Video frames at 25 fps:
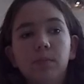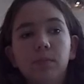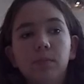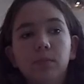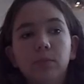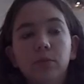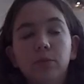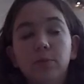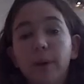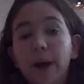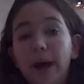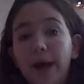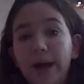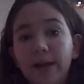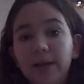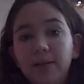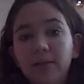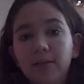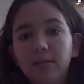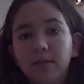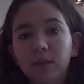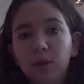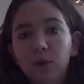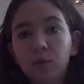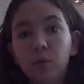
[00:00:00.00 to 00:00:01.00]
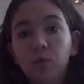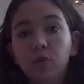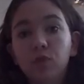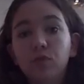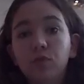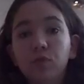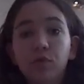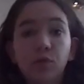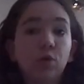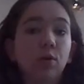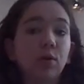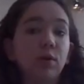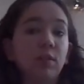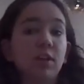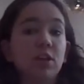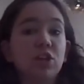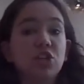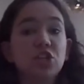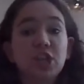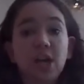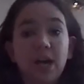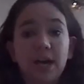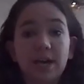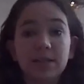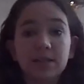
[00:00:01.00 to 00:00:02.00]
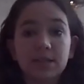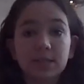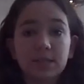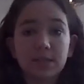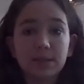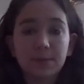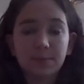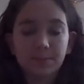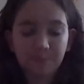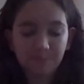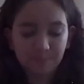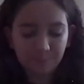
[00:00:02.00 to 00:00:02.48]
spines. It was for the chest.